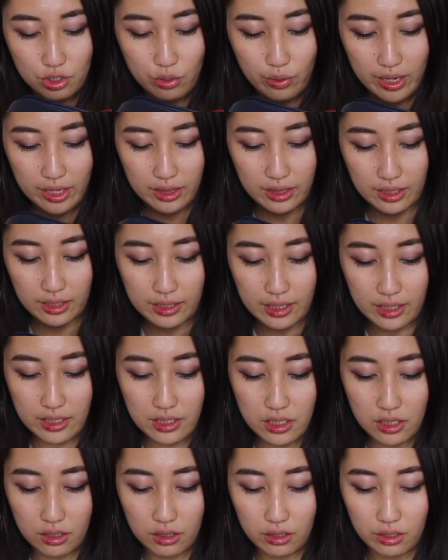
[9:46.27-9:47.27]
so I think that
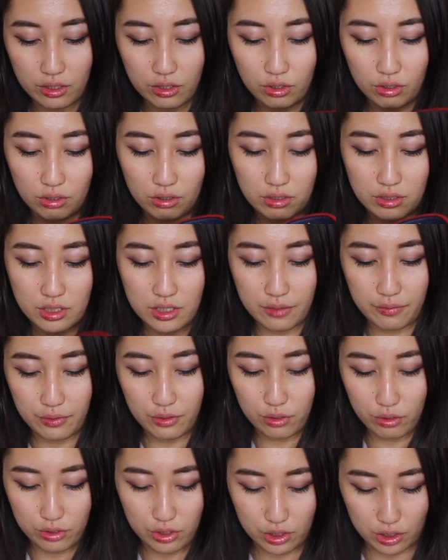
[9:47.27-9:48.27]
it's a little
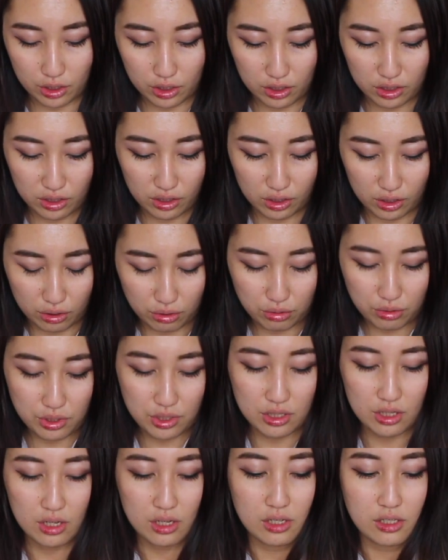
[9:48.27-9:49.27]
difficult to close,